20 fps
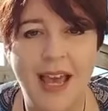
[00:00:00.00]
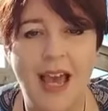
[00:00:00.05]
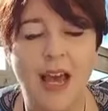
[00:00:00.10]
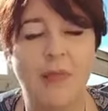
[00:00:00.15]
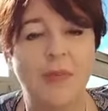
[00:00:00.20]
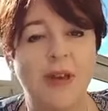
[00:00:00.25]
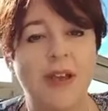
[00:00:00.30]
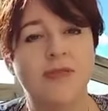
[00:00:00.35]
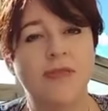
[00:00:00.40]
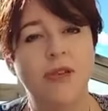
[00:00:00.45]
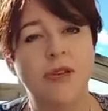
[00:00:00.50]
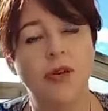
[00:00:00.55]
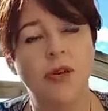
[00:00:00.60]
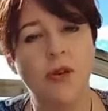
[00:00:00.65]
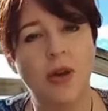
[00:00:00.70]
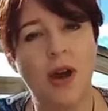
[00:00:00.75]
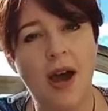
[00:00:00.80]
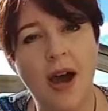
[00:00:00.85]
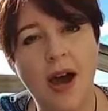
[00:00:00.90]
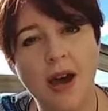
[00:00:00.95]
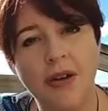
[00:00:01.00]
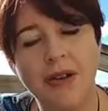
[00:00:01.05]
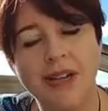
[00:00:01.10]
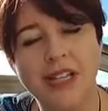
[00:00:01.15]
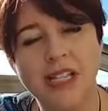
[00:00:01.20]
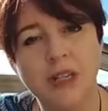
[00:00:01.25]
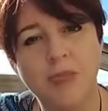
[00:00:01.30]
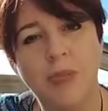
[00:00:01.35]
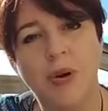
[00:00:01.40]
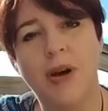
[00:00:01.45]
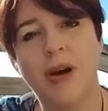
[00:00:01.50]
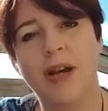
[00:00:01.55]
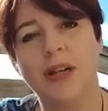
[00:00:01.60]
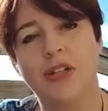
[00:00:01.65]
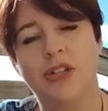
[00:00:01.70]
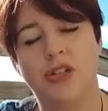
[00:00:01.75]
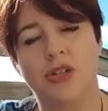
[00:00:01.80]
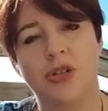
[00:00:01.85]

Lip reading: If you are inspired